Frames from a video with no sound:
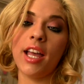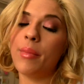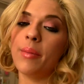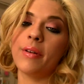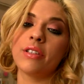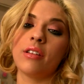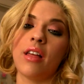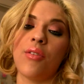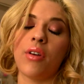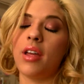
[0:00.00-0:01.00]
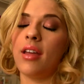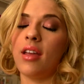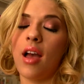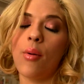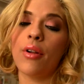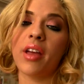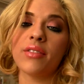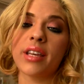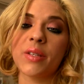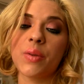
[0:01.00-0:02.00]
In my personal life, I won't have
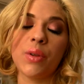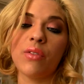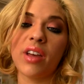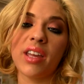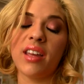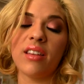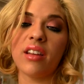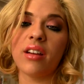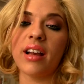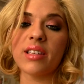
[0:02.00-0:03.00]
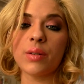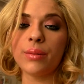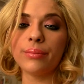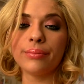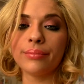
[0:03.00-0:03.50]
sex with you if I can't lick your asshole.